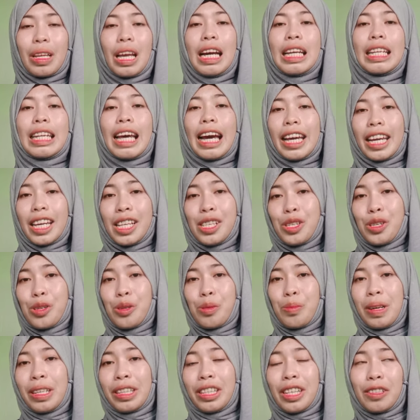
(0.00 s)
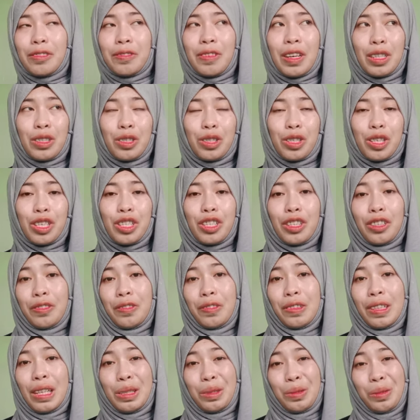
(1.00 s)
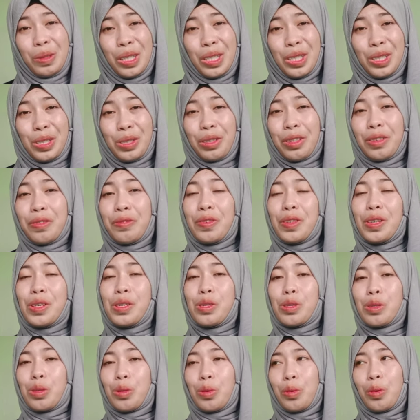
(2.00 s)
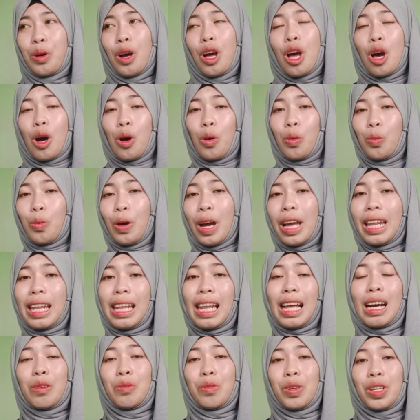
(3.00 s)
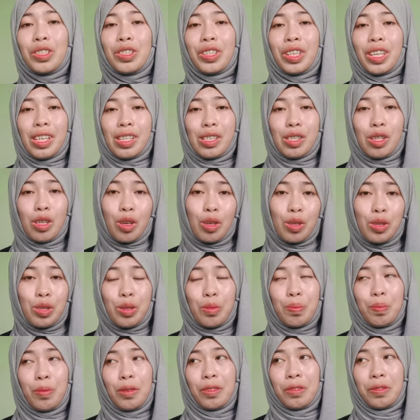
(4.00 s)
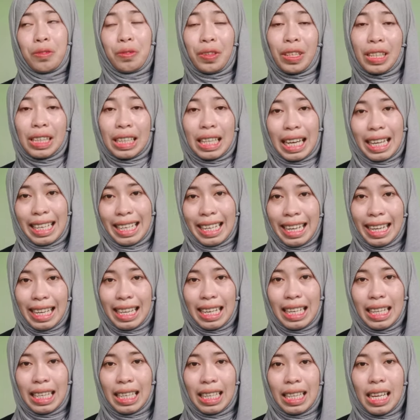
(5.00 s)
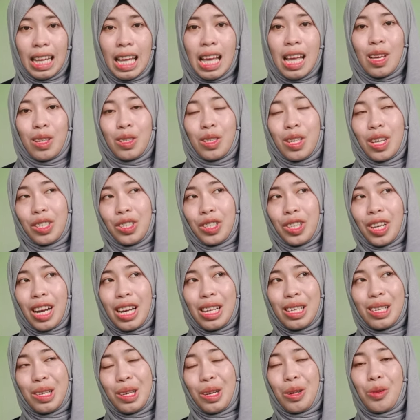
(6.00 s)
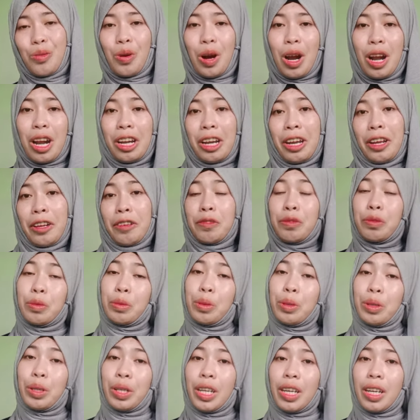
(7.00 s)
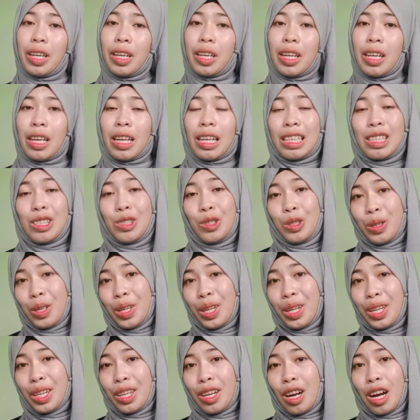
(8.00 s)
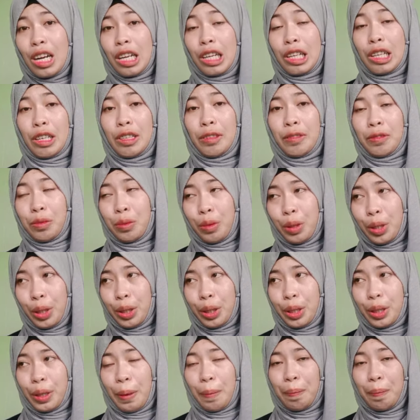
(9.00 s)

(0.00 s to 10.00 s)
The instrumental function of language refers to when language is used to fulfill a need, such as requiring food, drink, or comfort.